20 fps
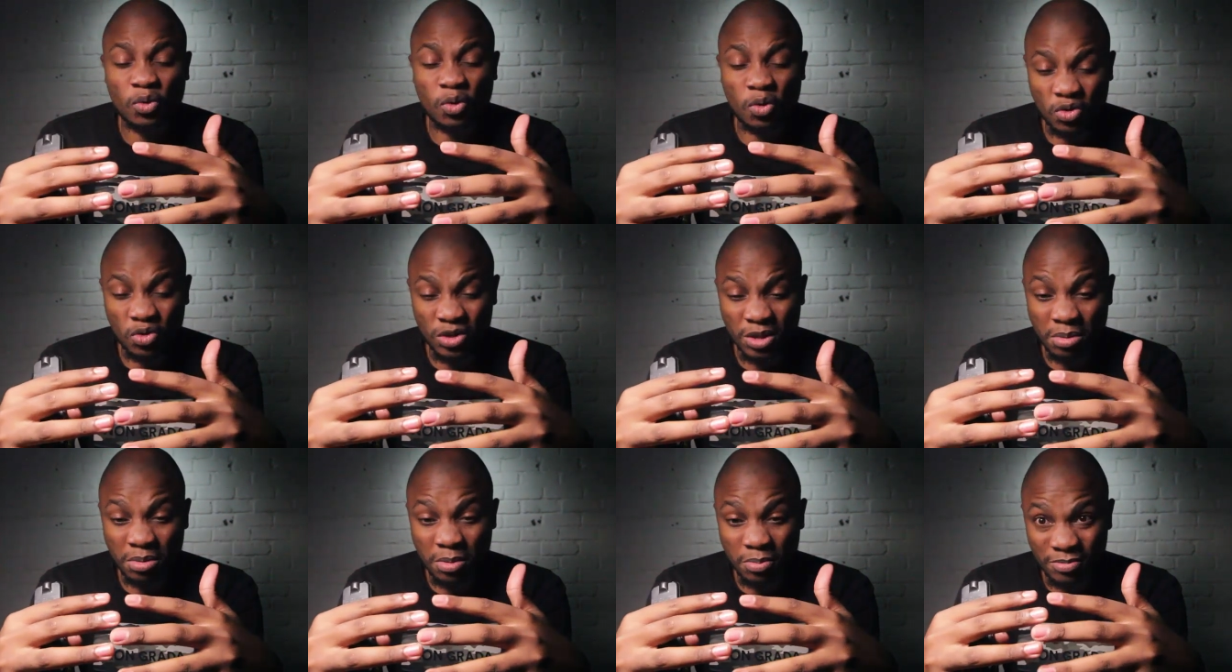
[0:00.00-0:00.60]
or
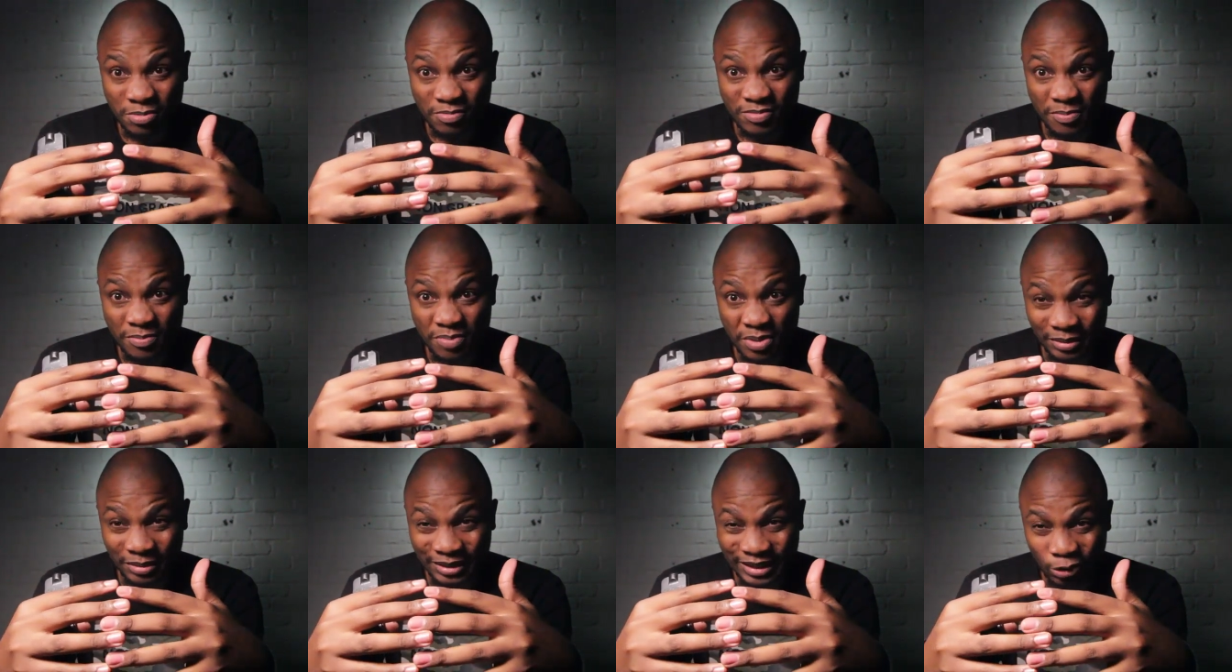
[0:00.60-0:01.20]
the people, the
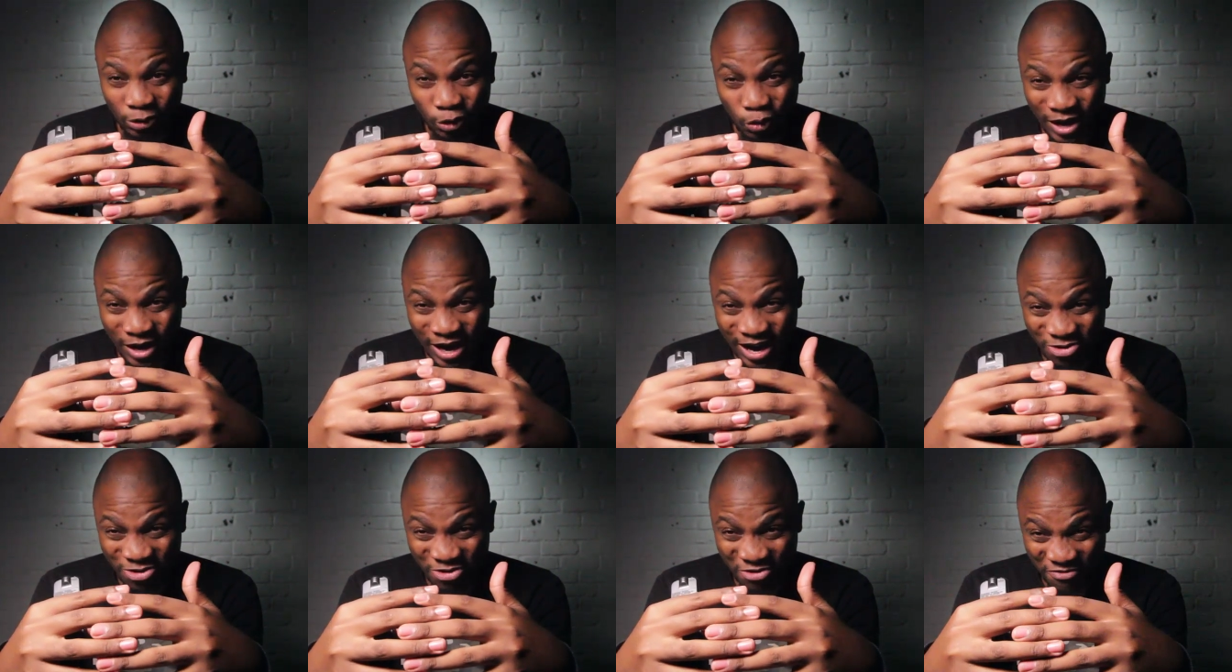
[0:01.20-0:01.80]
people that you
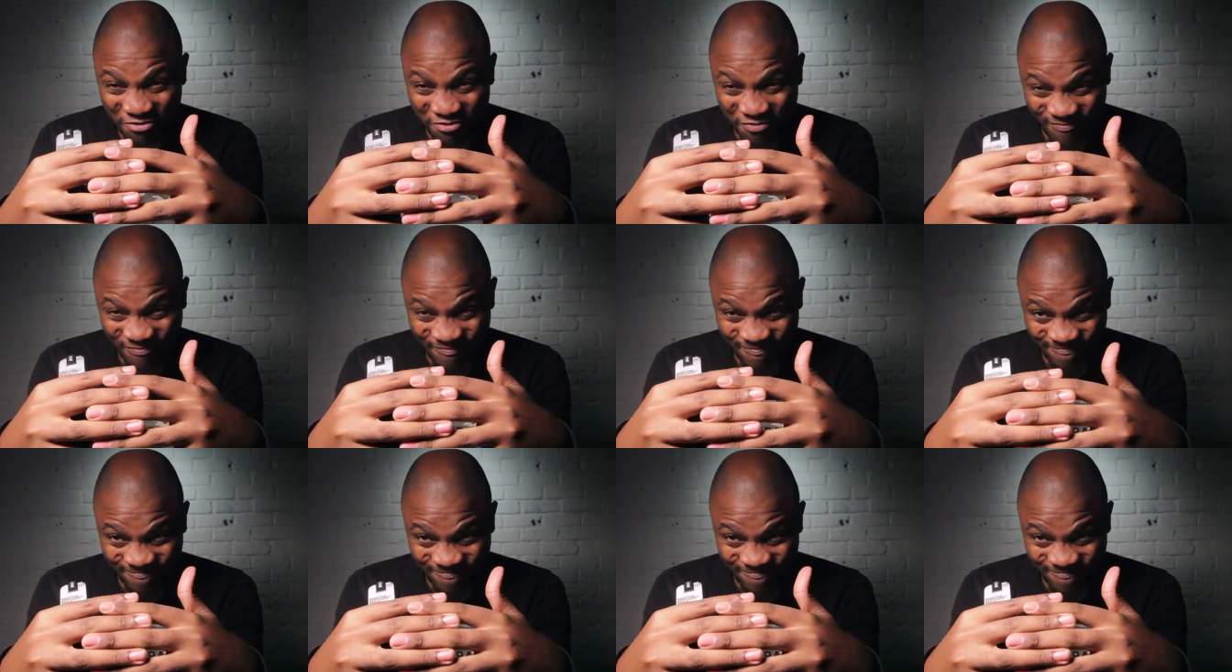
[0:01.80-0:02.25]
kind of